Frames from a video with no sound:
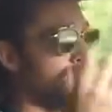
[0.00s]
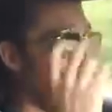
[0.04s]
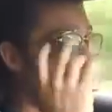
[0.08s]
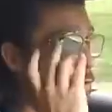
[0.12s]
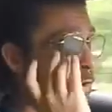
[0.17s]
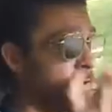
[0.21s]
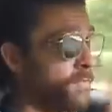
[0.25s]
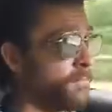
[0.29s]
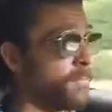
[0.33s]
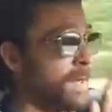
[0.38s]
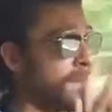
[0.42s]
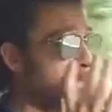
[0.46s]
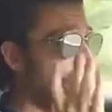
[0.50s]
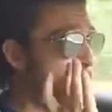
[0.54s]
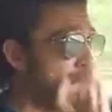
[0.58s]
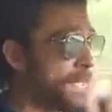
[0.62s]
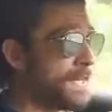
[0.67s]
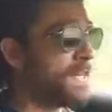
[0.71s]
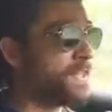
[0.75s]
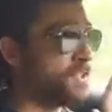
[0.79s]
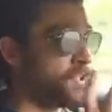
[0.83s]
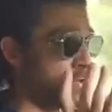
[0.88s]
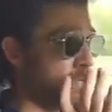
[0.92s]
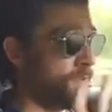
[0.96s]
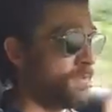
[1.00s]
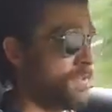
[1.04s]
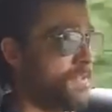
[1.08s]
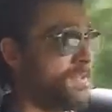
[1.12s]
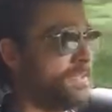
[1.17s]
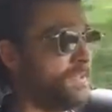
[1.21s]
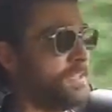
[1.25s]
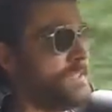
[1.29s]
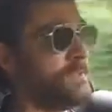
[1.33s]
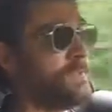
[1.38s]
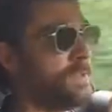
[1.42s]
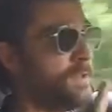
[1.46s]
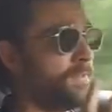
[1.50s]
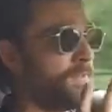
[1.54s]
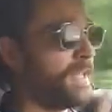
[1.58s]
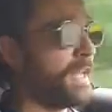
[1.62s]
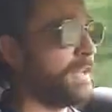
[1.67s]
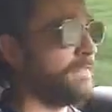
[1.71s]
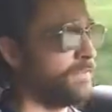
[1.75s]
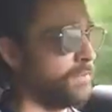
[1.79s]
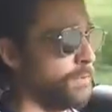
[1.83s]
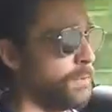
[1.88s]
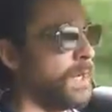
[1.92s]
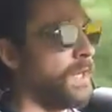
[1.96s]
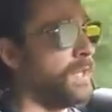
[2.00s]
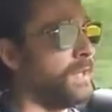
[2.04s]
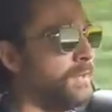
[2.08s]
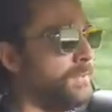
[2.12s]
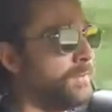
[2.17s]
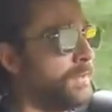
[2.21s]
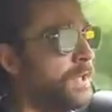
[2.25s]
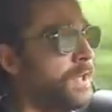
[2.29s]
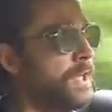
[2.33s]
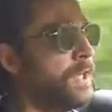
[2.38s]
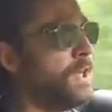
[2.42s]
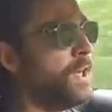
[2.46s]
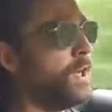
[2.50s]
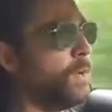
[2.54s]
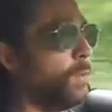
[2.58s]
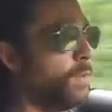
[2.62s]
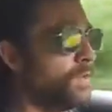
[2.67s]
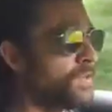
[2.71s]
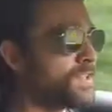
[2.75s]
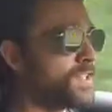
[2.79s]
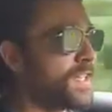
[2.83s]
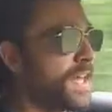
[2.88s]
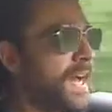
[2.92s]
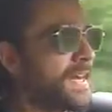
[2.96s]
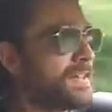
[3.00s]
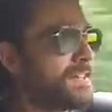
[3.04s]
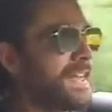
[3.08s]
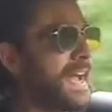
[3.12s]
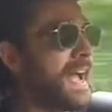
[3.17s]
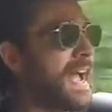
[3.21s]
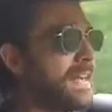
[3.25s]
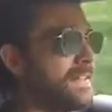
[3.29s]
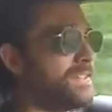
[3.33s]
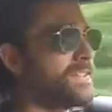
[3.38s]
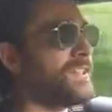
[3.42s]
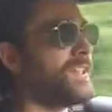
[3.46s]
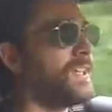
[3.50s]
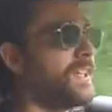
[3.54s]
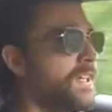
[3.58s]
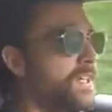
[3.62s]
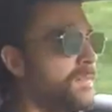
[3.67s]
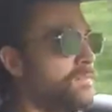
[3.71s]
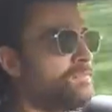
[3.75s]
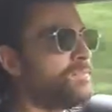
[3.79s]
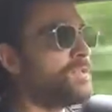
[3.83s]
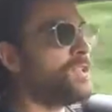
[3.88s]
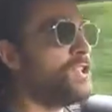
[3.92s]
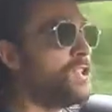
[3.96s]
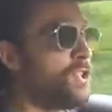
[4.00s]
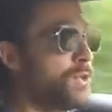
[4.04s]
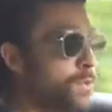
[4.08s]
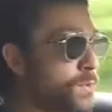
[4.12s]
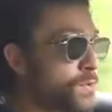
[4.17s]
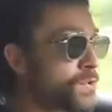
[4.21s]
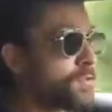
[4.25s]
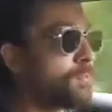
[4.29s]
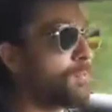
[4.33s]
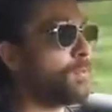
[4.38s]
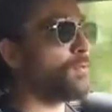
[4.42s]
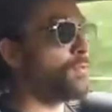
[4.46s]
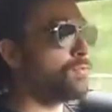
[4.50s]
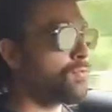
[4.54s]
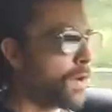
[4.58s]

One of my biggest criticisms of the F12 was that at usable